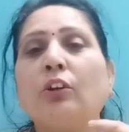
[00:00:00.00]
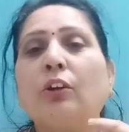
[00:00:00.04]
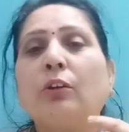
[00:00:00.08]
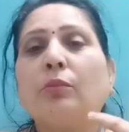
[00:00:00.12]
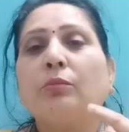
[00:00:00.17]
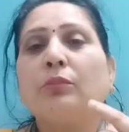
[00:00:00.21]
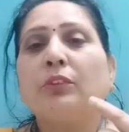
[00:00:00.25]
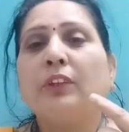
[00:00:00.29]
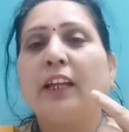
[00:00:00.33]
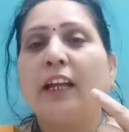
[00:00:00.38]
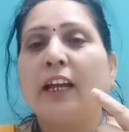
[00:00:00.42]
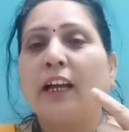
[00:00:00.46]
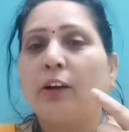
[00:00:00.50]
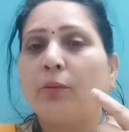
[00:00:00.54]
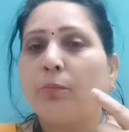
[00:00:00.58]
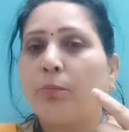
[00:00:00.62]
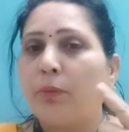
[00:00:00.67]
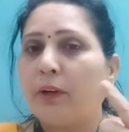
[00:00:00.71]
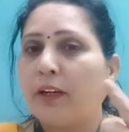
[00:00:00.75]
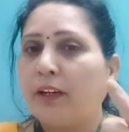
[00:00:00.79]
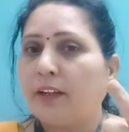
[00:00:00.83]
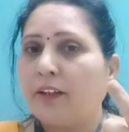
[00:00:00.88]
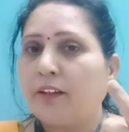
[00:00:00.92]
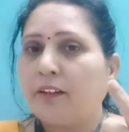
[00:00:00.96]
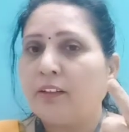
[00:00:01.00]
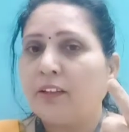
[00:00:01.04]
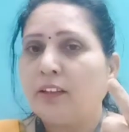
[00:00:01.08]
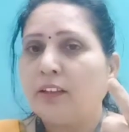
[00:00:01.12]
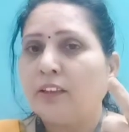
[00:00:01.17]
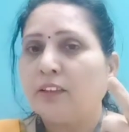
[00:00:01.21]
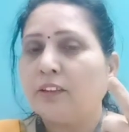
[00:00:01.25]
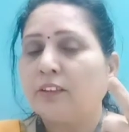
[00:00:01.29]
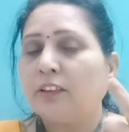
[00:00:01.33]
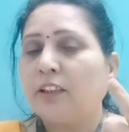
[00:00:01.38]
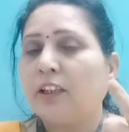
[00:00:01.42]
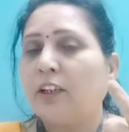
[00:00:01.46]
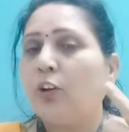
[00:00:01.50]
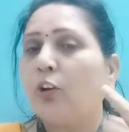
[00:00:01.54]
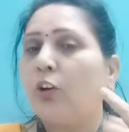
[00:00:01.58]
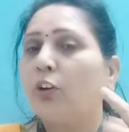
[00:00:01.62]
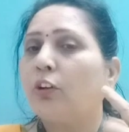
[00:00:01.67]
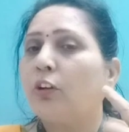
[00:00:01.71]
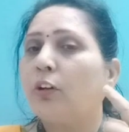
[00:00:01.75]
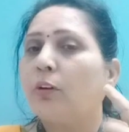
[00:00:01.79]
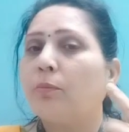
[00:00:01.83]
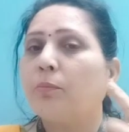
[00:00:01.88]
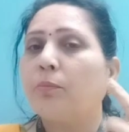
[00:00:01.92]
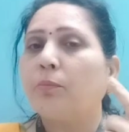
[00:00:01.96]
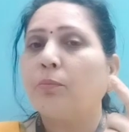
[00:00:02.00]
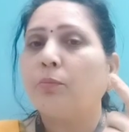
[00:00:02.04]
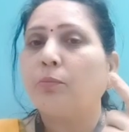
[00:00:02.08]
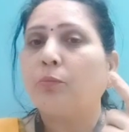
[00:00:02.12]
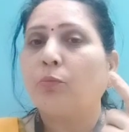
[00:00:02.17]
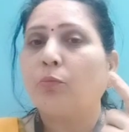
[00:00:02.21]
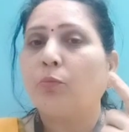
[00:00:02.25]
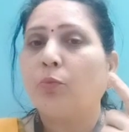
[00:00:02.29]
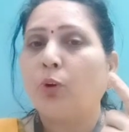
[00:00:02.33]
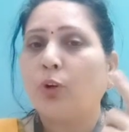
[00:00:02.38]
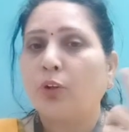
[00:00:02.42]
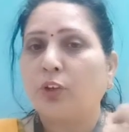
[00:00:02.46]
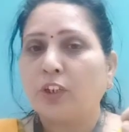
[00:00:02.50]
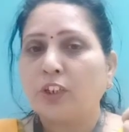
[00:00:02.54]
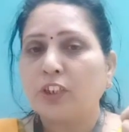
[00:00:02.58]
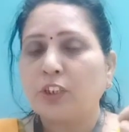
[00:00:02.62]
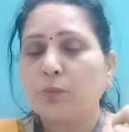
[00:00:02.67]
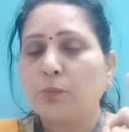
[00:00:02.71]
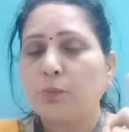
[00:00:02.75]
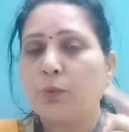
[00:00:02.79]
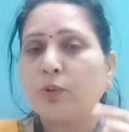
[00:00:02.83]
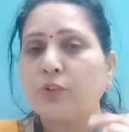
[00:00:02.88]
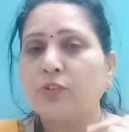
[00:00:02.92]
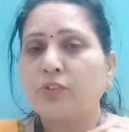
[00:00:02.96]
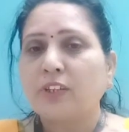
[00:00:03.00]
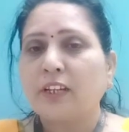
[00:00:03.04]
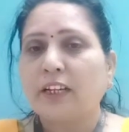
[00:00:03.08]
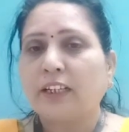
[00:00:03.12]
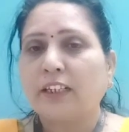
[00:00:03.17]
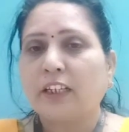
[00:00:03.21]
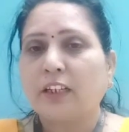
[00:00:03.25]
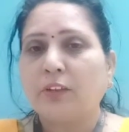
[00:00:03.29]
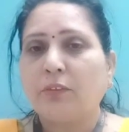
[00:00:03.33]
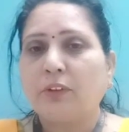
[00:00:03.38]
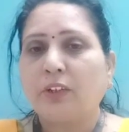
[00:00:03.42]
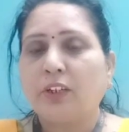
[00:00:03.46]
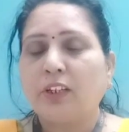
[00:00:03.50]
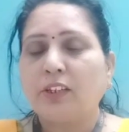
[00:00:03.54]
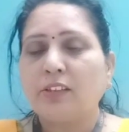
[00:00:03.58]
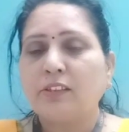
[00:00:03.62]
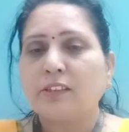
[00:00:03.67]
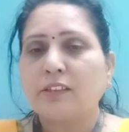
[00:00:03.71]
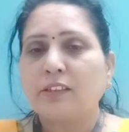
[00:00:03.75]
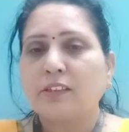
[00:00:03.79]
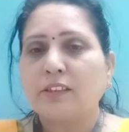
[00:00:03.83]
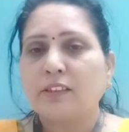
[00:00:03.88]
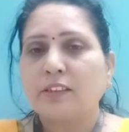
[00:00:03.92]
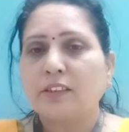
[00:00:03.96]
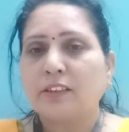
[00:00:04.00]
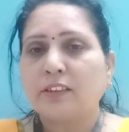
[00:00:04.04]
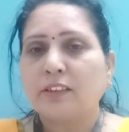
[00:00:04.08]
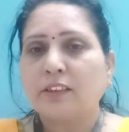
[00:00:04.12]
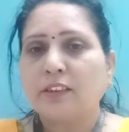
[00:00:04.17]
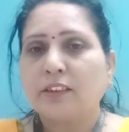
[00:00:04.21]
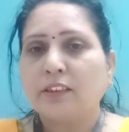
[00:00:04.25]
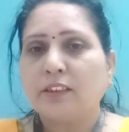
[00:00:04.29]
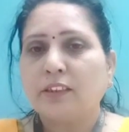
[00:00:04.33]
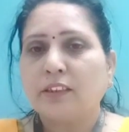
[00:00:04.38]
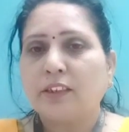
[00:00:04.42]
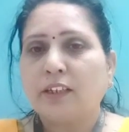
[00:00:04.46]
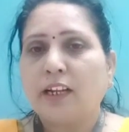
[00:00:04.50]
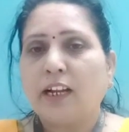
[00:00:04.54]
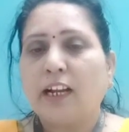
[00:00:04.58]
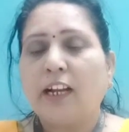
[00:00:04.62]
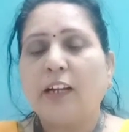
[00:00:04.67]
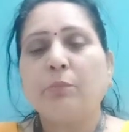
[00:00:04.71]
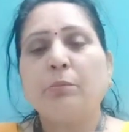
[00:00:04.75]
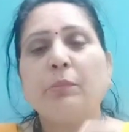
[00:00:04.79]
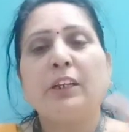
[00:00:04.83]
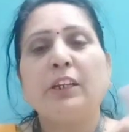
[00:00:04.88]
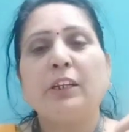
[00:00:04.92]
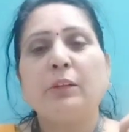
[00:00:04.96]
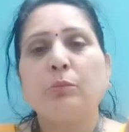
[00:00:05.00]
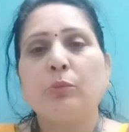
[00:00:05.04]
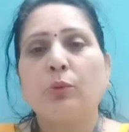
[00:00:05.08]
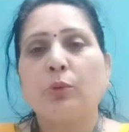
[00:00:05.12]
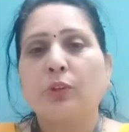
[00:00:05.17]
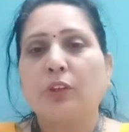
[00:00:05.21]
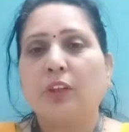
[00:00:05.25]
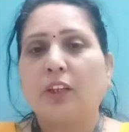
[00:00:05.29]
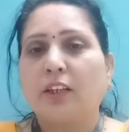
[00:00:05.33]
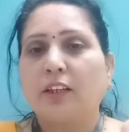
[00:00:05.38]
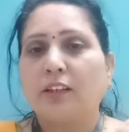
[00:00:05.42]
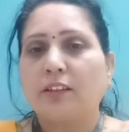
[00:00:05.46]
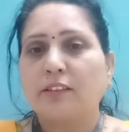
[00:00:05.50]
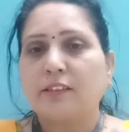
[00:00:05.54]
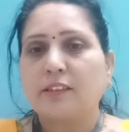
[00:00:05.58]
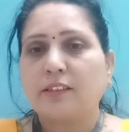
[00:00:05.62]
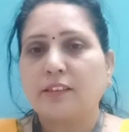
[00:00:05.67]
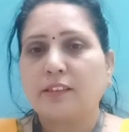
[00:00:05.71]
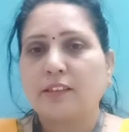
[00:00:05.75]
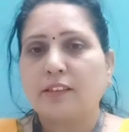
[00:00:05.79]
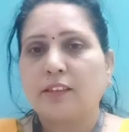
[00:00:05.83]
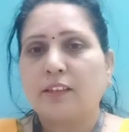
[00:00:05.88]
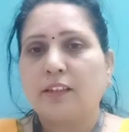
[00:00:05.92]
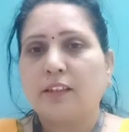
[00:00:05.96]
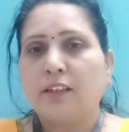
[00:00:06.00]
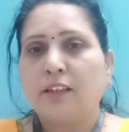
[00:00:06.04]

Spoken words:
they have played the lot of water sports activities and many more things.